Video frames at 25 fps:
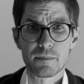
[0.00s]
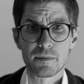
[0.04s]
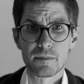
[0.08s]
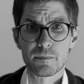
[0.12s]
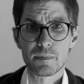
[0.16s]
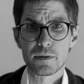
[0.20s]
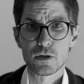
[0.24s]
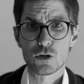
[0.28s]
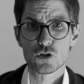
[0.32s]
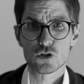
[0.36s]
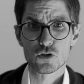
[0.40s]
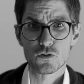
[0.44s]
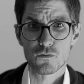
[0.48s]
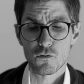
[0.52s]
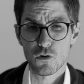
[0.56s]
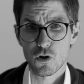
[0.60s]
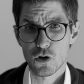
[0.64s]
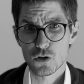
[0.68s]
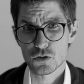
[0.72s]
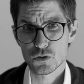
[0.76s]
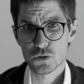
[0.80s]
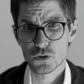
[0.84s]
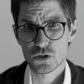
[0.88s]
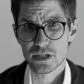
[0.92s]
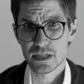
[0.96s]
Because of
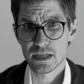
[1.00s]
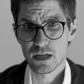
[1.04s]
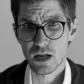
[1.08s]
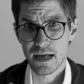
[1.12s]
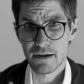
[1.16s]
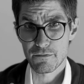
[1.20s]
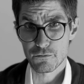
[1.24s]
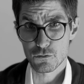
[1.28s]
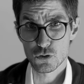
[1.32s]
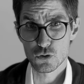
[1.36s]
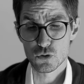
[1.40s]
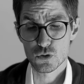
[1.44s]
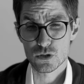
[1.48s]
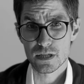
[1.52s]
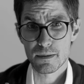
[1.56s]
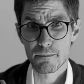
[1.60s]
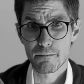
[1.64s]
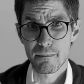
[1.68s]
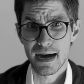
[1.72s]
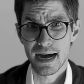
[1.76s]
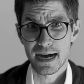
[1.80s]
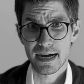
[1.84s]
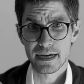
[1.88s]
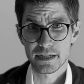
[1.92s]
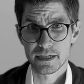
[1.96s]
course you still have to do some
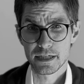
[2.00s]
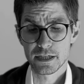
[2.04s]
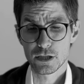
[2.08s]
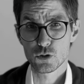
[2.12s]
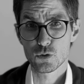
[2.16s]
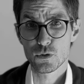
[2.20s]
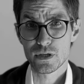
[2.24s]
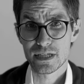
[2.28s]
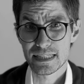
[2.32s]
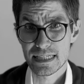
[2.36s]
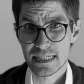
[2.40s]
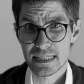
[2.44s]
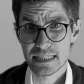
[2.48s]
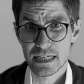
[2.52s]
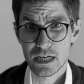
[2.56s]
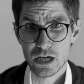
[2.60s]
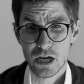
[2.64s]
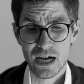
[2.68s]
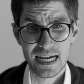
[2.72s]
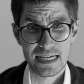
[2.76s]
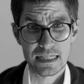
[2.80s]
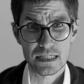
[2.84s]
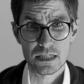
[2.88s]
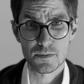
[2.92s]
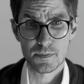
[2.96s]
marketing to existing
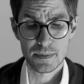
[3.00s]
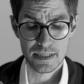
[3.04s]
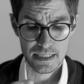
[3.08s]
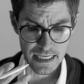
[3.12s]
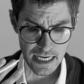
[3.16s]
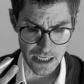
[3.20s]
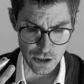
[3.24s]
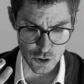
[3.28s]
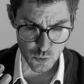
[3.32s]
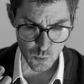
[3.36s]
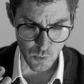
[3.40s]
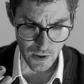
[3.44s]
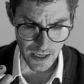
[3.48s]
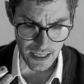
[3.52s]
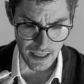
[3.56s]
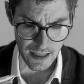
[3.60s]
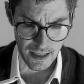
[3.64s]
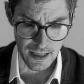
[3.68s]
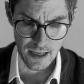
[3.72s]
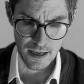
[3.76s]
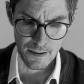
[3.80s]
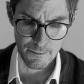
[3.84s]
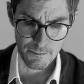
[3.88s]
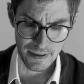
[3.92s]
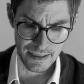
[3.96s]
customers as
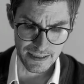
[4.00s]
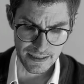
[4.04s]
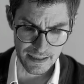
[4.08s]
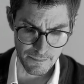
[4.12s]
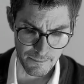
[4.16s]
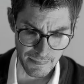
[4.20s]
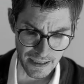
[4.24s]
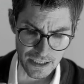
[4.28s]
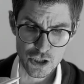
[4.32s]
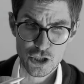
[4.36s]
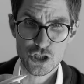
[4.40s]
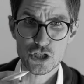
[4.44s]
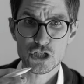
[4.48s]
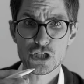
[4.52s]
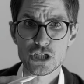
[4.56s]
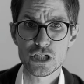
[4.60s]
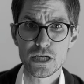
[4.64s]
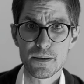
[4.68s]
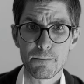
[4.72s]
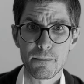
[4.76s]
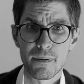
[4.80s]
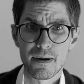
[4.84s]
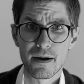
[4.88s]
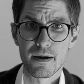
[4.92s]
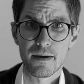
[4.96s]
well, but they're much
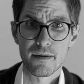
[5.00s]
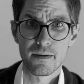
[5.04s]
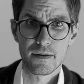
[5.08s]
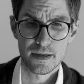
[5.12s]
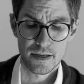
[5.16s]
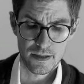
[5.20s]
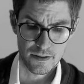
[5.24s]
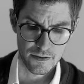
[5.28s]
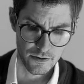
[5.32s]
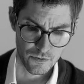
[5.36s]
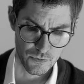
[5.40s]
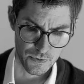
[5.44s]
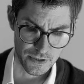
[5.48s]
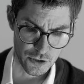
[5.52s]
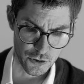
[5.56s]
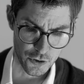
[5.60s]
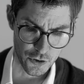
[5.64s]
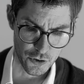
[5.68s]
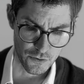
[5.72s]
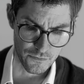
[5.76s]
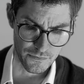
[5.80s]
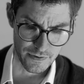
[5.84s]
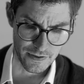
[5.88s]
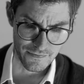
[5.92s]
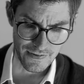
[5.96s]
cheaper. The
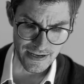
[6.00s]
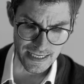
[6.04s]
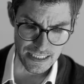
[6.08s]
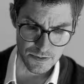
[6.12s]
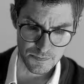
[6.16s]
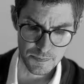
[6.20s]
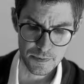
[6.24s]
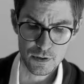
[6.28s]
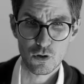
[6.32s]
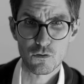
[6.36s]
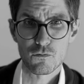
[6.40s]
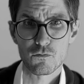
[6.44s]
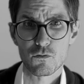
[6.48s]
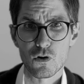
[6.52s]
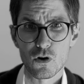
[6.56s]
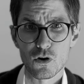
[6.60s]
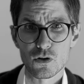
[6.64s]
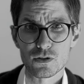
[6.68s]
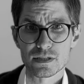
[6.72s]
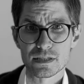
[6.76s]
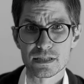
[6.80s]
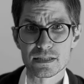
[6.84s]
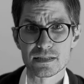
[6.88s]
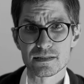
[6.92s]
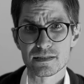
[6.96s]
return of investment, of
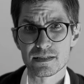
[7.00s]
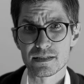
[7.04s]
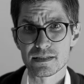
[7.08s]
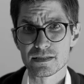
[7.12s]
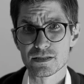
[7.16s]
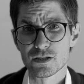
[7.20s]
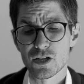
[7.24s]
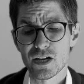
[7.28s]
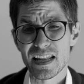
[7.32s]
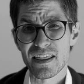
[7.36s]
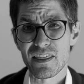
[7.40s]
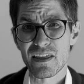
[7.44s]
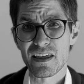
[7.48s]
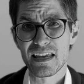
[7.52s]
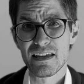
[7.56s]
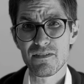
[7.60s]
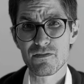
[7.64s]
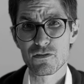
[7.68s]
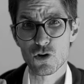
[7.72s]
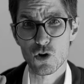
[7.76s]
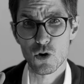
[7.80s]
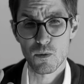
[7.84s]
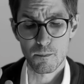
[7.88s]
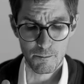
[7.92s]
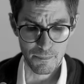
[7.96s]
course, is nothing
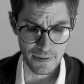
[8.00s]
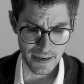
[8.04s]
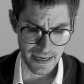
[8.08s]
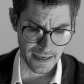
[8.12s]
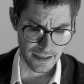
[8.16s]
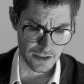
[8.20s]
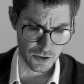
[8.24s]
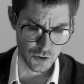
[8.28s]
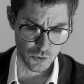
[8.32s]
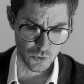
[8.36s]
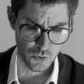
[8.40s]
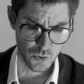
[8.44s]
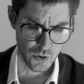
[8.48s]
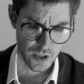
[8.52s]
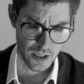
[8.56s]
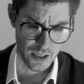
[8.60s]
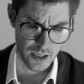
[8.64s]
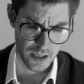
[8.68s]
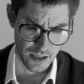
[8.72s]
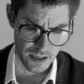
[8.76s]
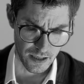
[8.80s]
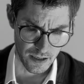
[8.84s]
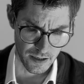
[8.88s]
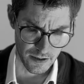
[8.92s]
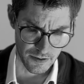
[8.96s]
even compared to
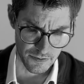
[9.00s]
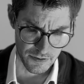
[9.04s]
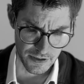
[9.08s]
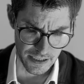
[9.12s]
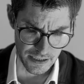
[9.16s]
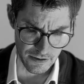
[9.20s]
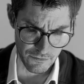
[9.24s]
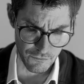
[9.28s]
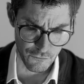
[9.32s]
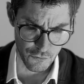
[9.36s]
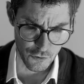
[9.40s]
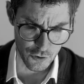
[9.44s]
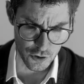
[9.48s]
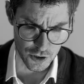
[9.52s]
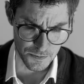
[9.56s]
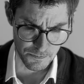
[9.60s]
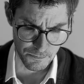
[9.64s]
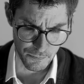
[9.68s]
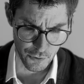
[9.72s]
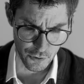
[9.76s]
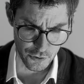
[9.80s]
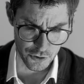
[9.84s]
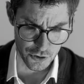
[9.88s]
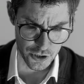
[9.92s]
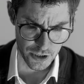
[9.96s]
the first
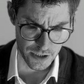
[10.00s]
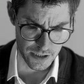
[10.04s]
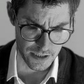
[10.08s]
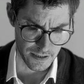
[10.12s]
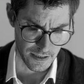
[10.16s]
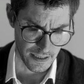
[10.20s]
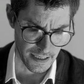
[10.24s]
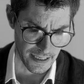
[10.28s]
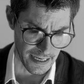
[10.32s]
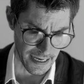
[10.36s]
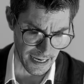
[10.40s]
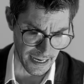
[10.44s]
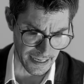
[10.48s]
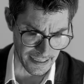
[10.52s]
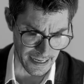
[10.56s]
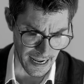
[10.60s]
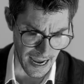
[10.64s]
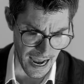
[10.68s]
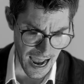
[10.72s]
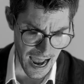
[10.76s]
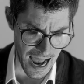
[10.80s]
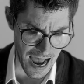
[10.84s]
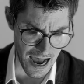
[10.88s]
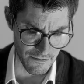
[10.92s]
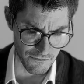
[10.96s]
purchase, and
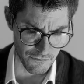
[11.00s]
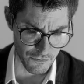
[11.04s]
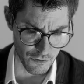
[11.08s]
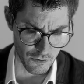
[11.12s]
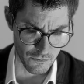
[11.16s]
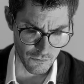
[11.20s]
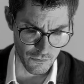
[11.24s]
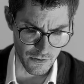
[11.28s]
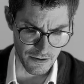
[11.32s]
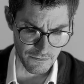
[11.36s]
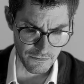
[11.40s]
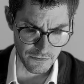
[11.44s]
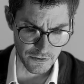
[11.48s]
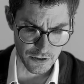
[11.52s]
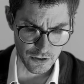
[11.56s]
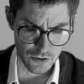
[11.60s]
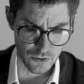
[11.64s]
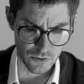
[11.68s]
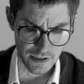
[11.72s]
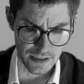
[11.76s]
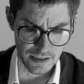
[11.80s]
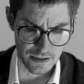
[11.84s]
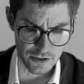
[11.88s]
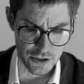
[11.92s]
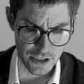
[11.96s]
half of revenue
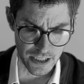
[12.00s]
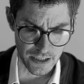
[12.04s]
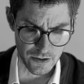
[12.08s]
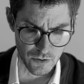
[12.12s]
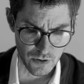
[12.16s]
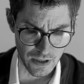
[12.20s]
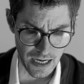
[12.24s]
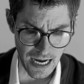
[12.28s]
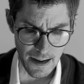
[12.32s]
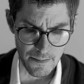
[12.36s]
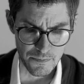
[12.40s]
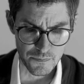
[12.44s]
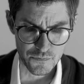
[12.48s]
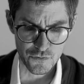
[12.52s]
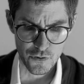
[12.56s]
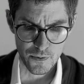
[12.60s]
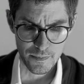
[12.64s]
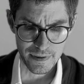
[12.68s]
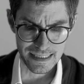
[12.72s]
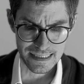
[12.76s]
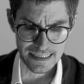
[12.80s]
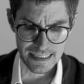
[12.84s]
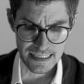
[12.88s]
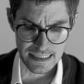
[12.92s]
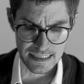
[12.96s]
in general comes from
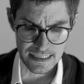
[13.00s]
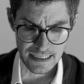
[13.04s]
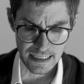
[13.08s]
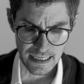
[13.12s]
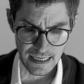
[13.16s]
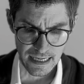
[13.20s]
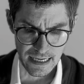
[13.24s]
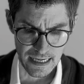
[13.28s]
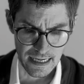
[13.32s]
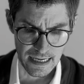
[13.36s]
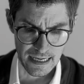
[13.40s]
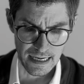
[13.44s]
existing